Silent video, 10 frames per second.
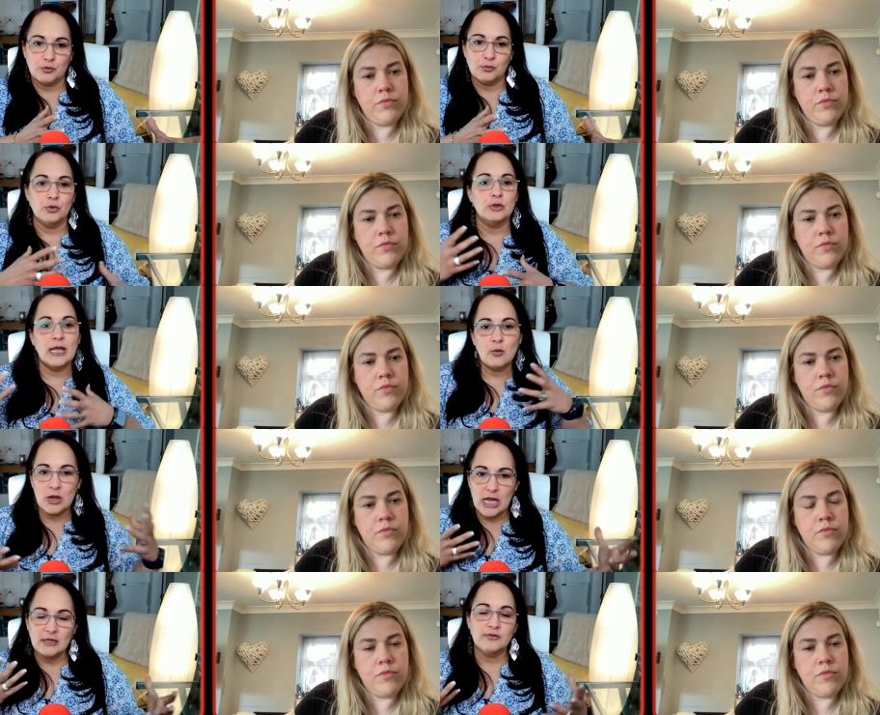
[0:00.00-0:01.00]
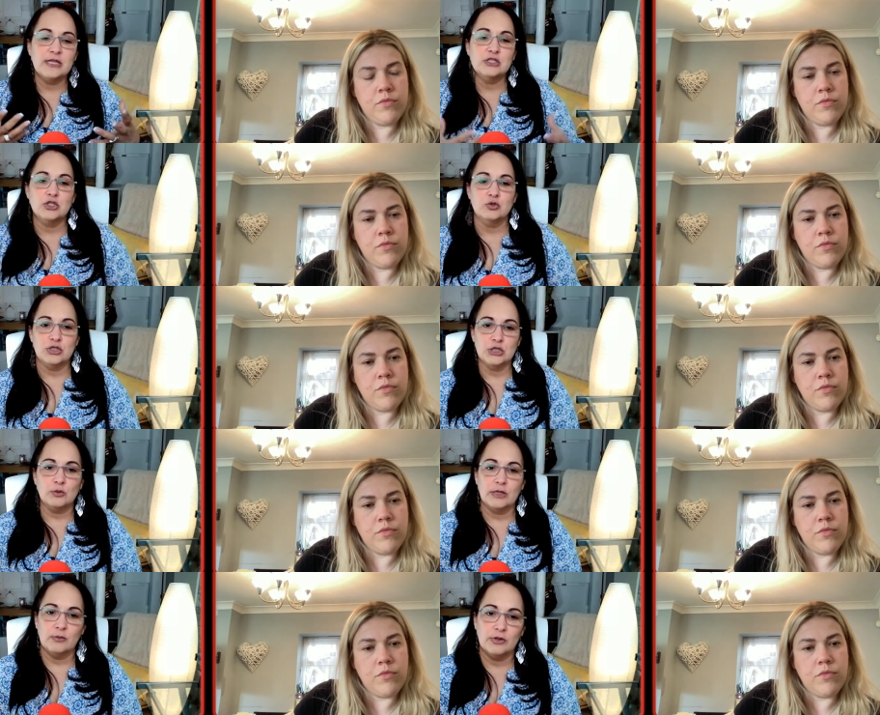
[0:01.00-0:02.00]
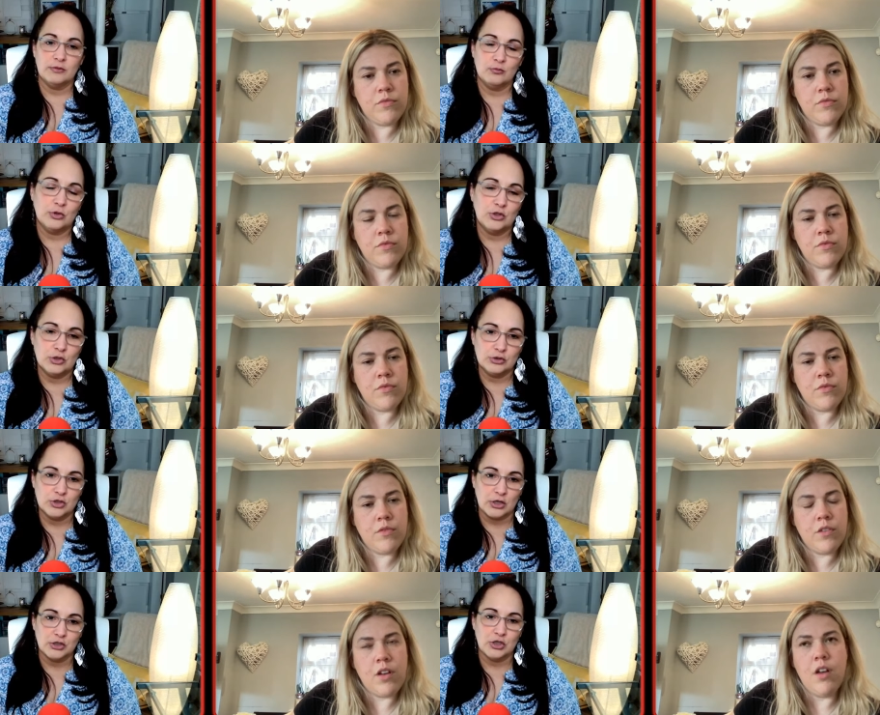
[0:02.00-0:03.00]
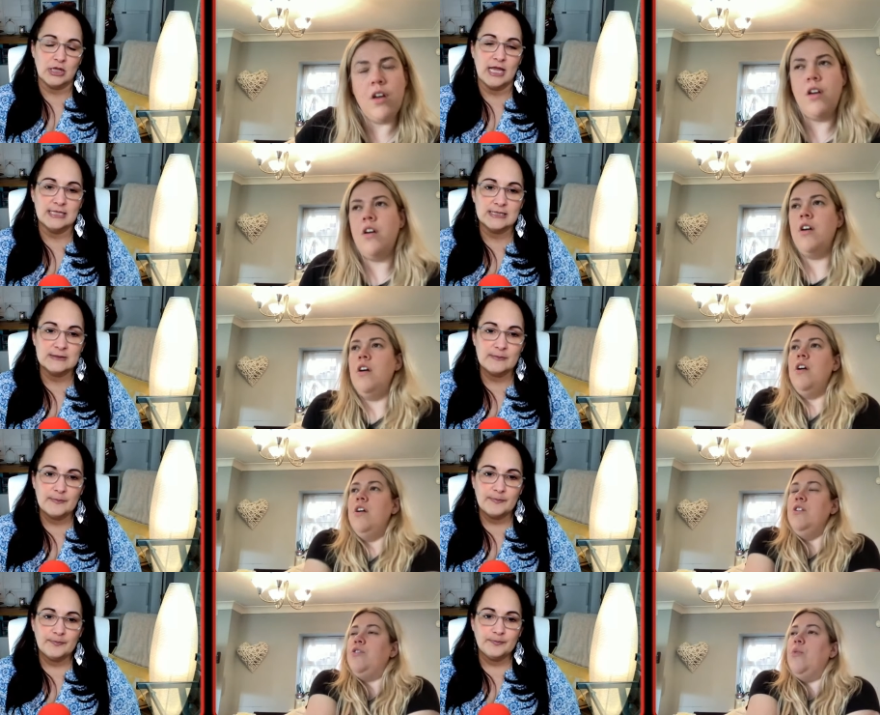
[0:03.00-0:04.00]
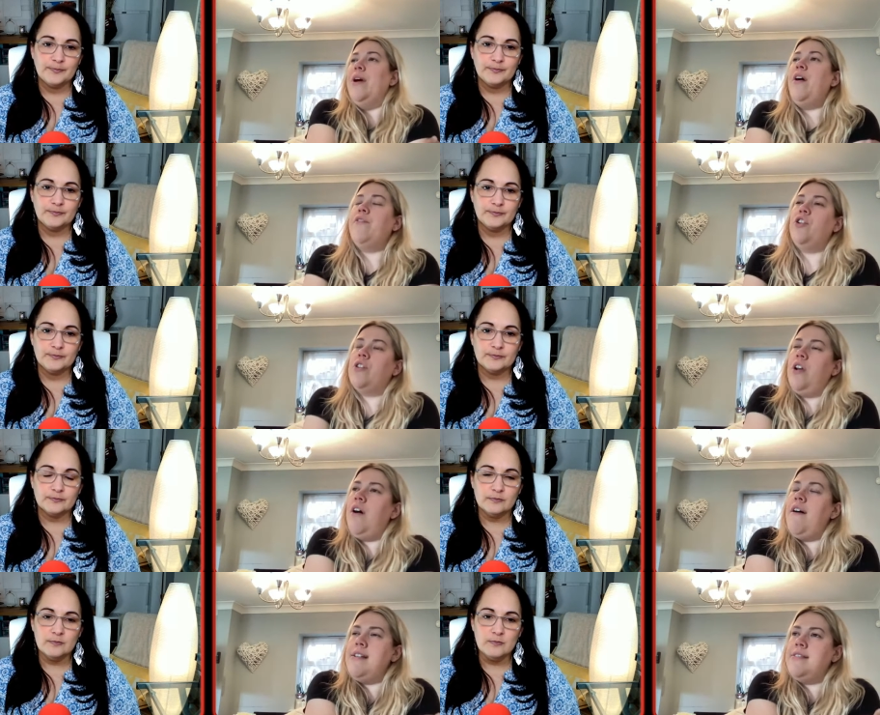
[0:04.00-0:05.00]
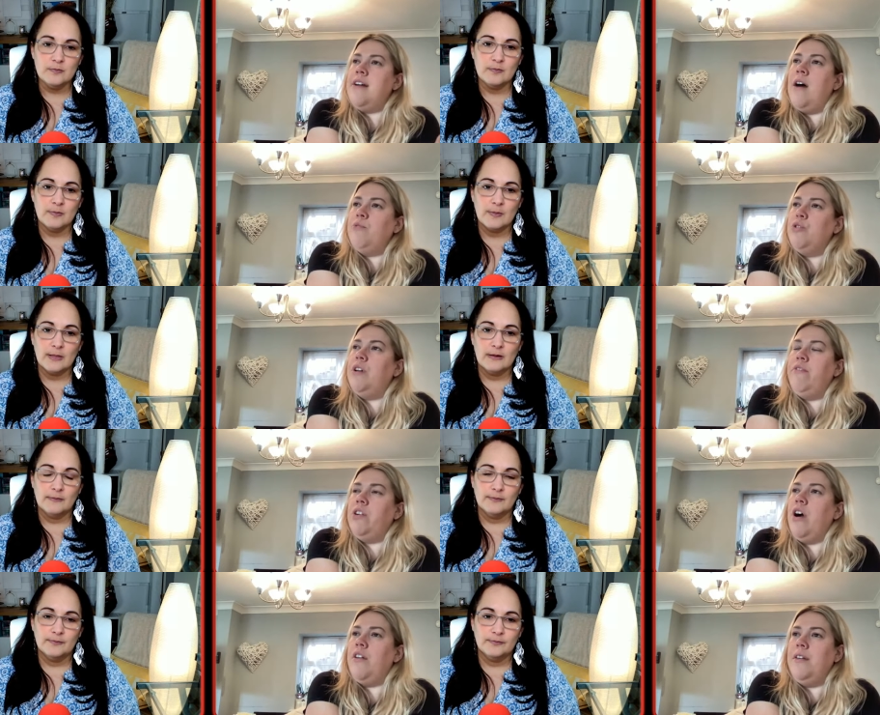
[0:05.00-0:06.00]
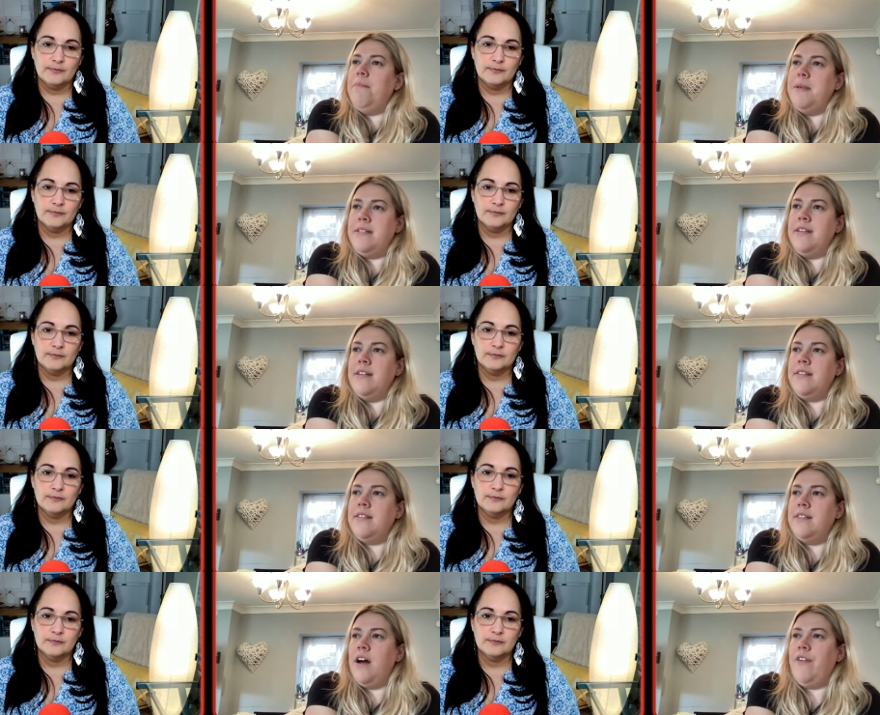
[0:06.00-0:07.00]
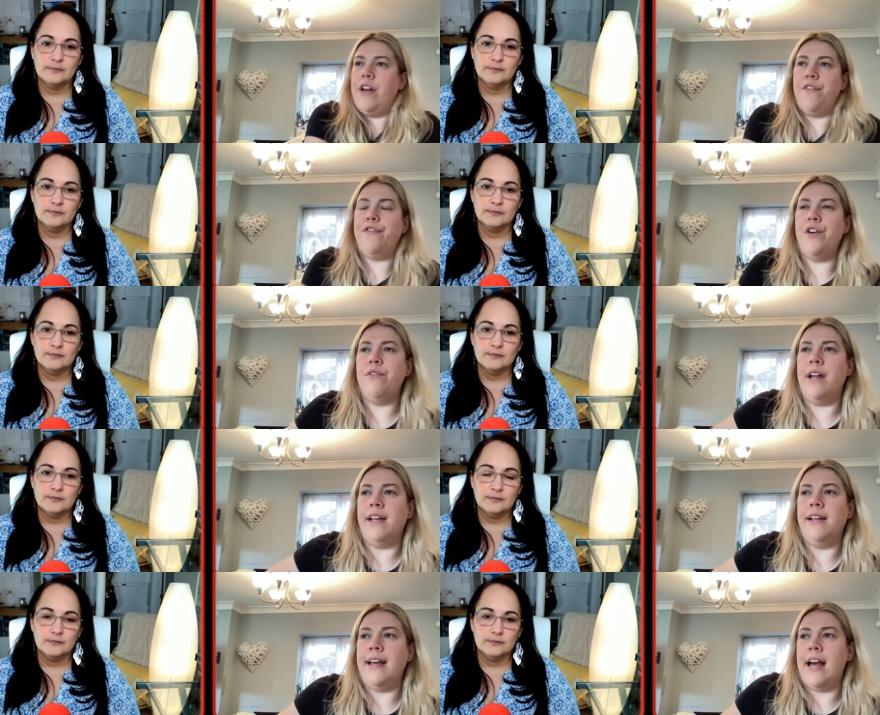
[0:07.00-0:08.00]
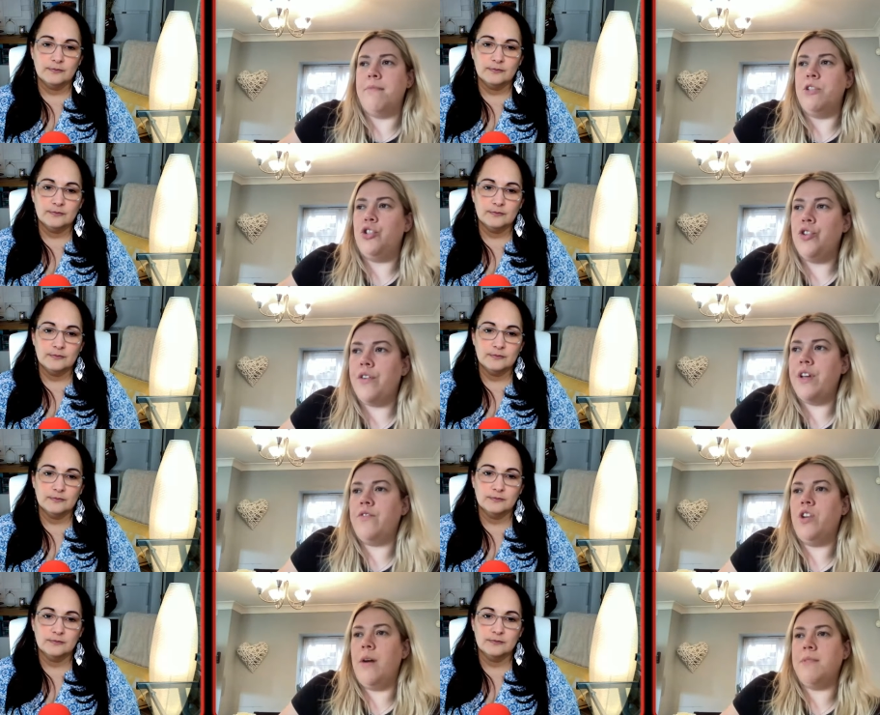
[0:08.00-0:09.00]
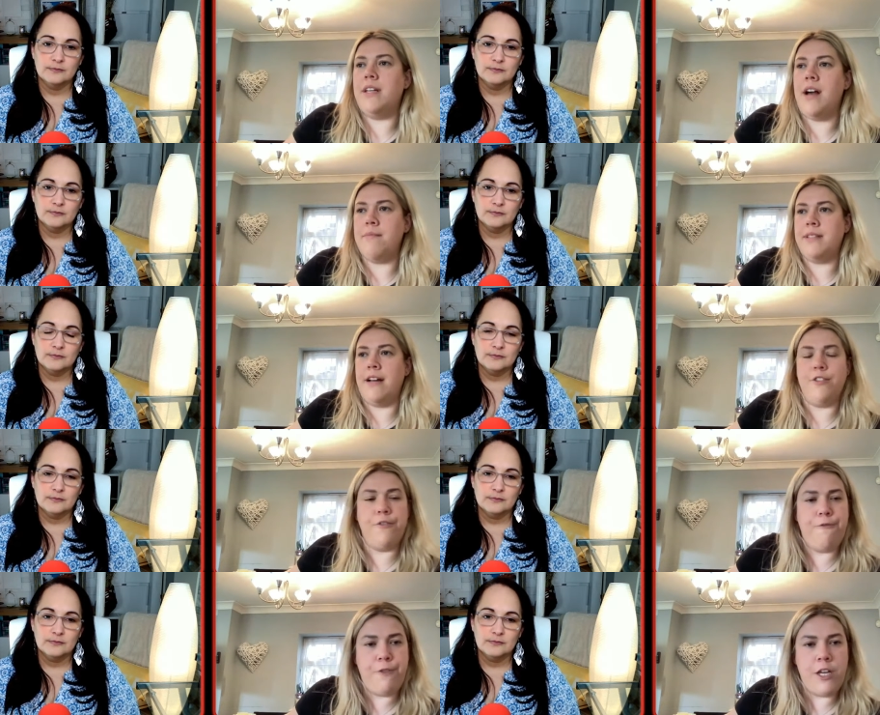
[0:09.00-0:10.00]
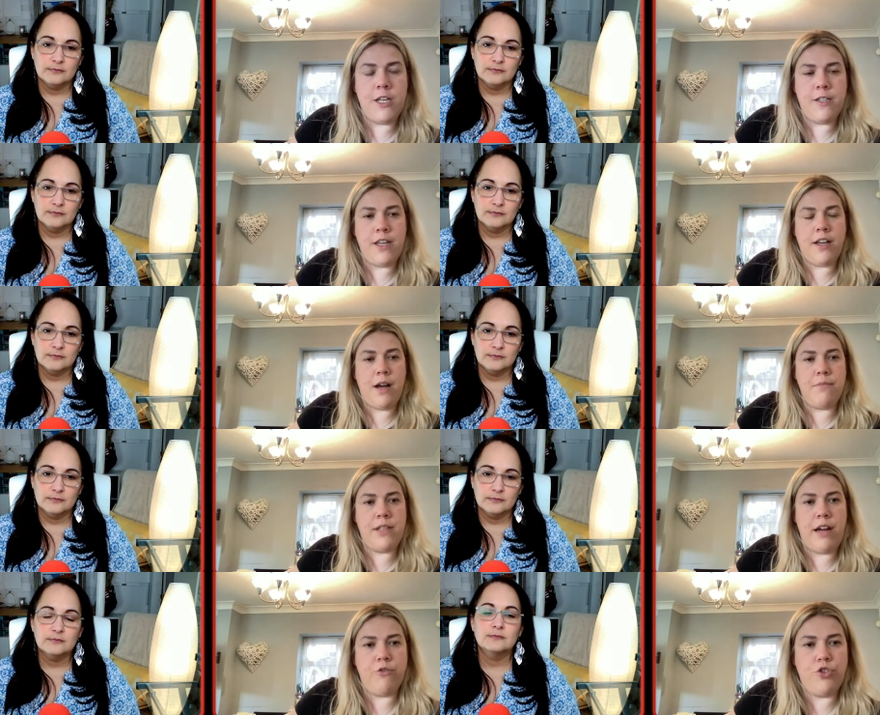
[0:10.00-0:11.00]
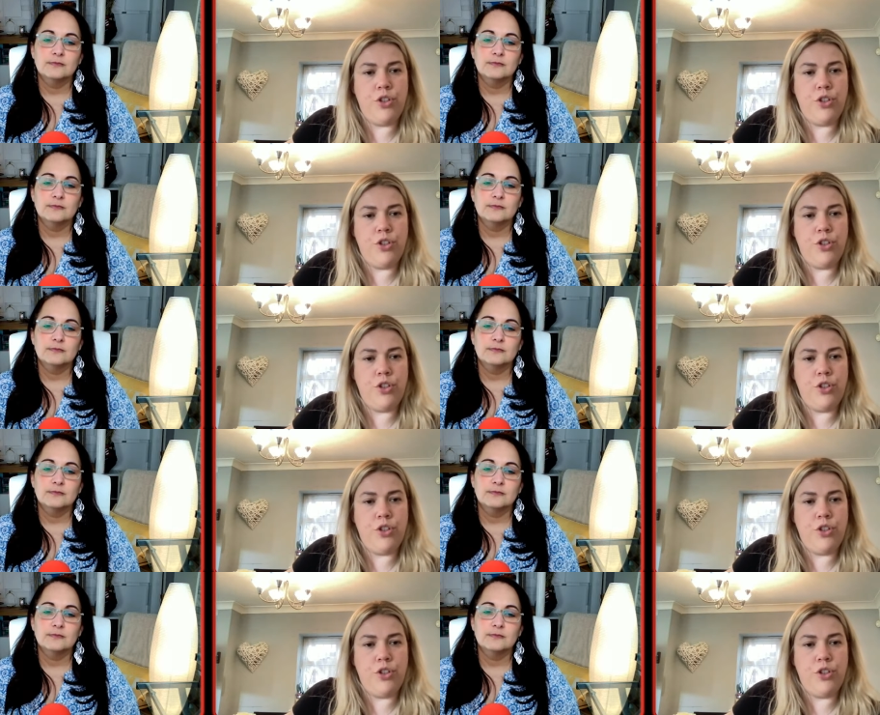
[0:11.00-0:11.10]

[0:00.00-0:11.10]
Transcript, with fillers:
Speaker 1: through like what kind of things do you deal with, with when you're talking to your clients so when I've got clients that I'm
Speaker 2: talking regarding business, I've had a few lately, and majority of times it comes down to fears. It comes down